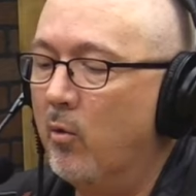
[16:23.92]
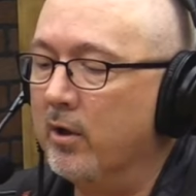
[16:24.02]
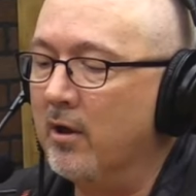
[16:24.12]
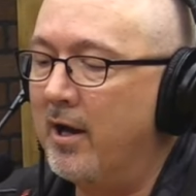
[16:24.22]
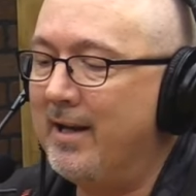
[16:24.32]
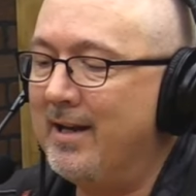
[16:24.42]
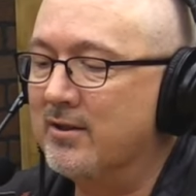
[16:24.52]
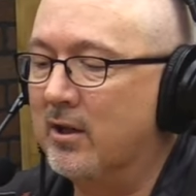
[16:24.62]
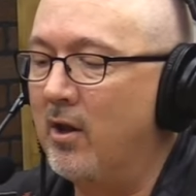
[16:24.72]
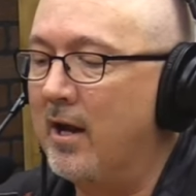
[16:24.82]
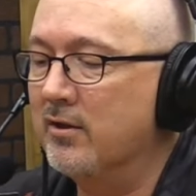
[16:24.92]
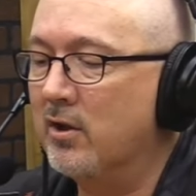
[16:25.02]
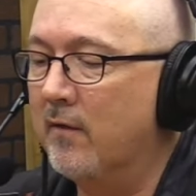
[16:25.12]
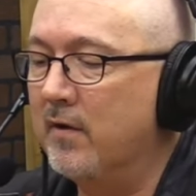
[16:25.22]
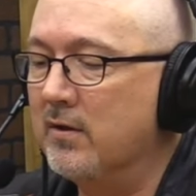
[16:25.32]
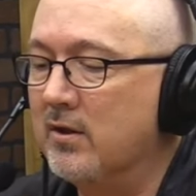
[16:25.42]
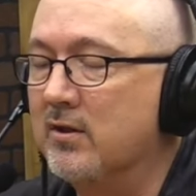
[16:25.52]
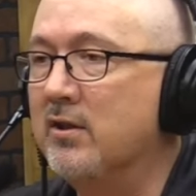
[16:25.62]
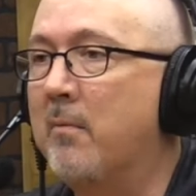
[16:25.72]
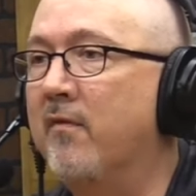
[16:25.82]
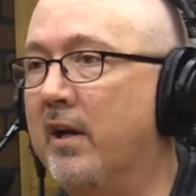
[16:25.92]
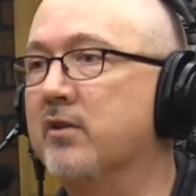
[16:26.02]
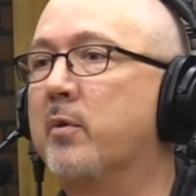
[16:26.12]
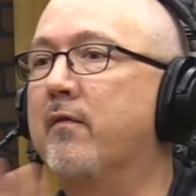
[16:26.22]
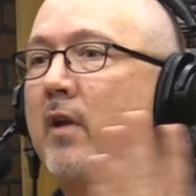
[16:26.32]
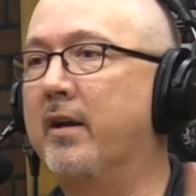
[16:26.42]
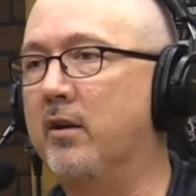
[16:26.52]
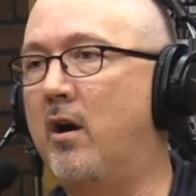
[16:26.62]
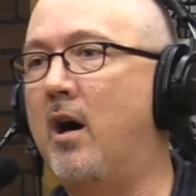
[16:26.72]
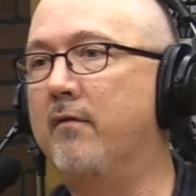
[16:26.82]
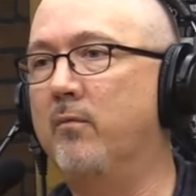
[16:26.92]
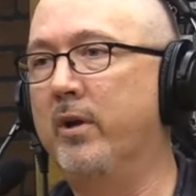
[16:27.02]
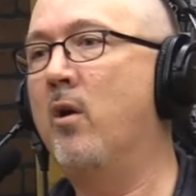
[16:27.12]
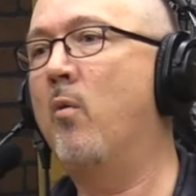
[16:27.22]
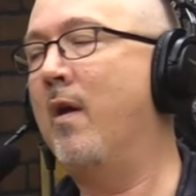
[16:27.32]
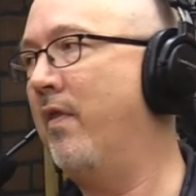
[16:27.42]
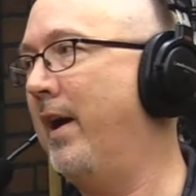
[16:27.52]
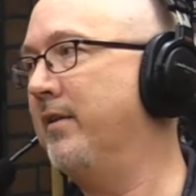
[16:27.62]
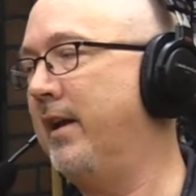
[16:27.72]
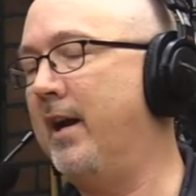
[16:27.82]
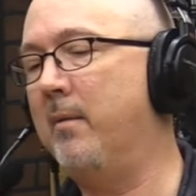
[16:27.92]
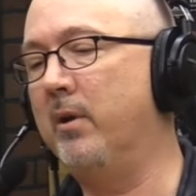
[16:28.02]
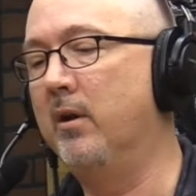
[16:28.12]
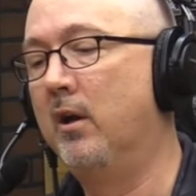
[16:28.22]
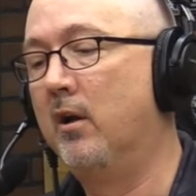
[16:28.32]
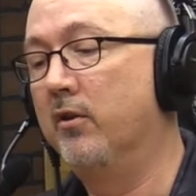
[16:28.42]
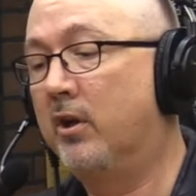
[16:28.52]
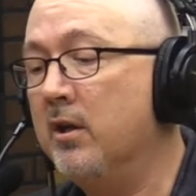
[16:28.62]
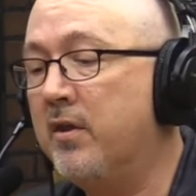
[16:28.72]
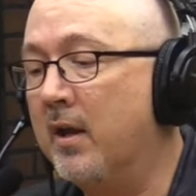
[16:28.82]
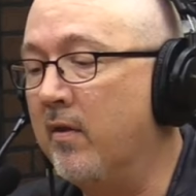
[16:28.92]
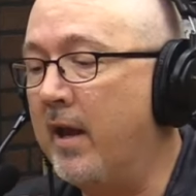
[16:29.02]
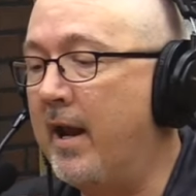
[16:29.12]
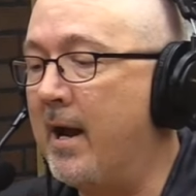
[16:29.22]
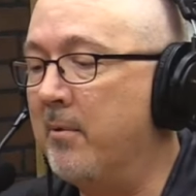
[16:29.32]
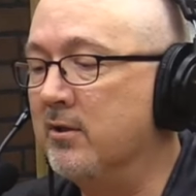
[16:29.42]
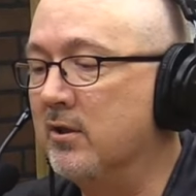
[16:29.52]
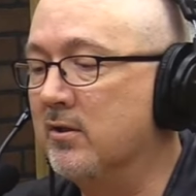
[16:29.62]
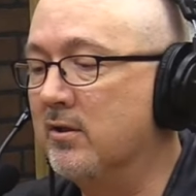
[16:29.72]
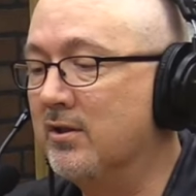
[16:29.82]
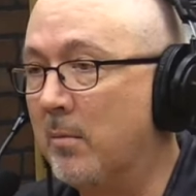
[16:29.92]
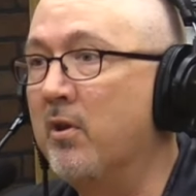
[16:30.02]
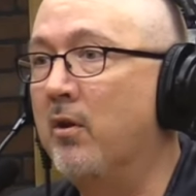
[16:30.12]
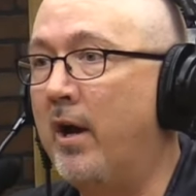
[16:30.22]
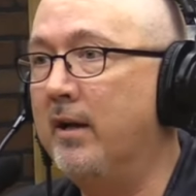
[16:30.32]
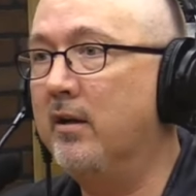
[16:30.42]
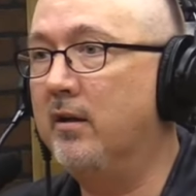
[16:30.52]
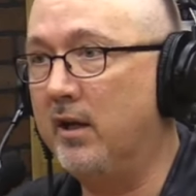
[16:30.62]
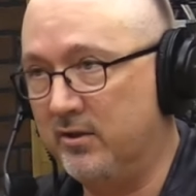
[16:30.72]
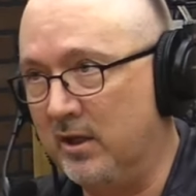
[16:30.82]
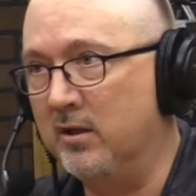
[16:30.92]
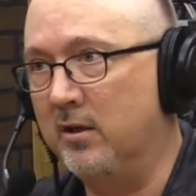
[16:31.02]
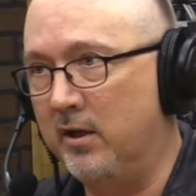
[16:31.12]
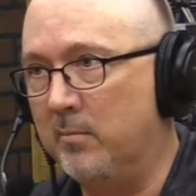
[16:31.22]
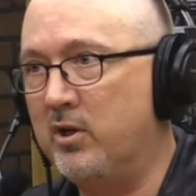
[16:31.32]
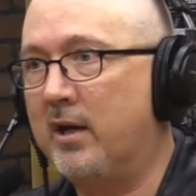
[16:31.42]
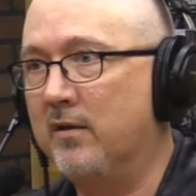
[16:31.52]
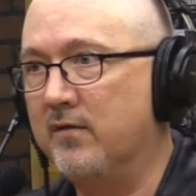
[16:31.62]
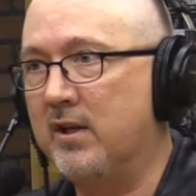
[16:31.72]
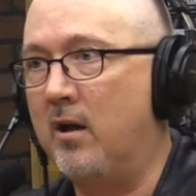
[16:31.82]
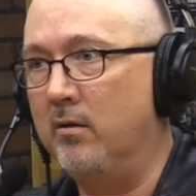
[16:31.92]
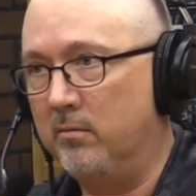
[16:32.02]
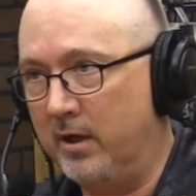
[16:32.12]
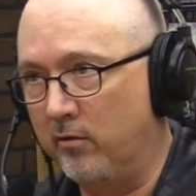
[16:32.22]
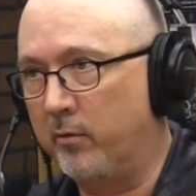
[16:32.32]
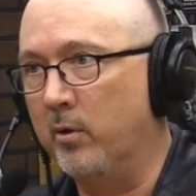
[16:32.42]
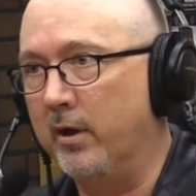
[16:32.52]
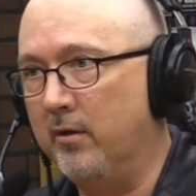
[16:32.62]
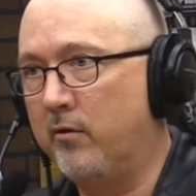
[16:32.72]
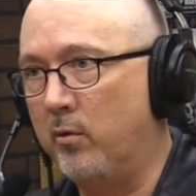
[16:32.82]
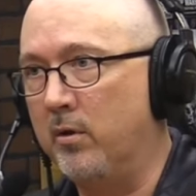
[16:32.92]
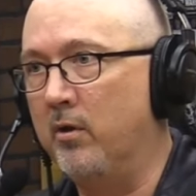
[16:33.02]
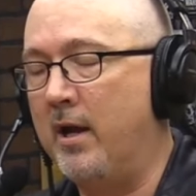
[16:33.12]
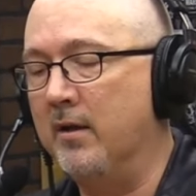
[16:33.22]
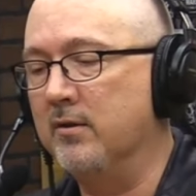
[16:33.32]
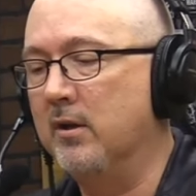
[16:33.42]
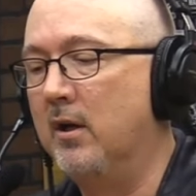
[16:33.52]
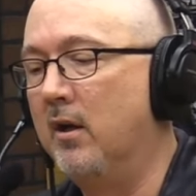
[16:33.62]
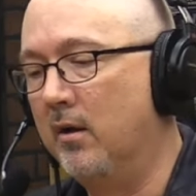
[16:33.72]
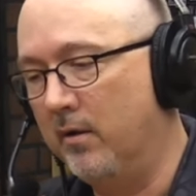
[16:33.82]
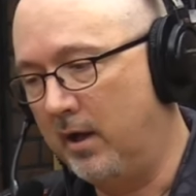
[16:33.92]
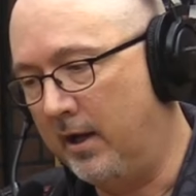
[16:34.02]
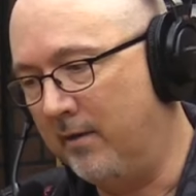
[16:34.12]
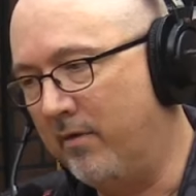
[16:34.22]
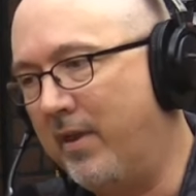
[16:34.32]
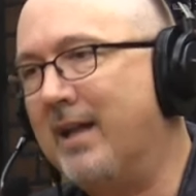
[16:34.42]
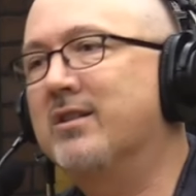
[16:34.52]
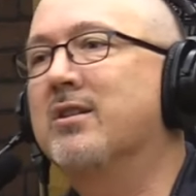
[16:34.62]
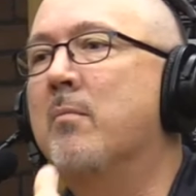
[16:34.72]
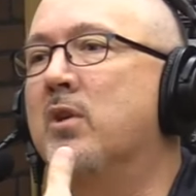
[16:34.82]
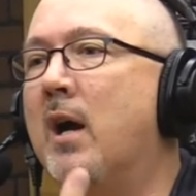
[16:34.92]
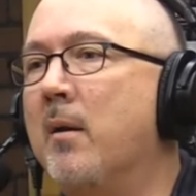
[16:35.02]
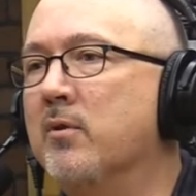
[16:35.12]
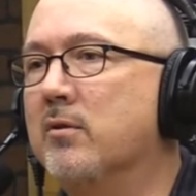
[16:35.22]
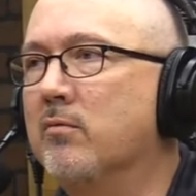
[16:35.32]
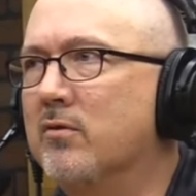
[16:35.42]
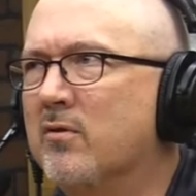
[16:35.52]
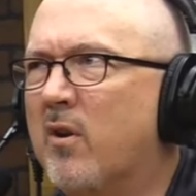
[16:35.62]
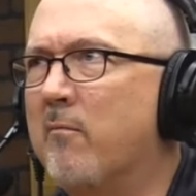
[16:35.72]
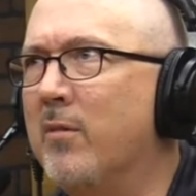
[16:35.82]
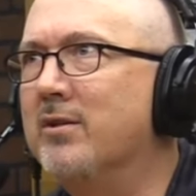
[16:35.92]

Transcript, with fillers: when light hits a glass surface is some of it gets reflected off. We don't want that to happen. The good thing that happens is some of the light gets into the objective cell and through it, through mm -hmm. the mm-hmm. lens. And that's sometimes sort of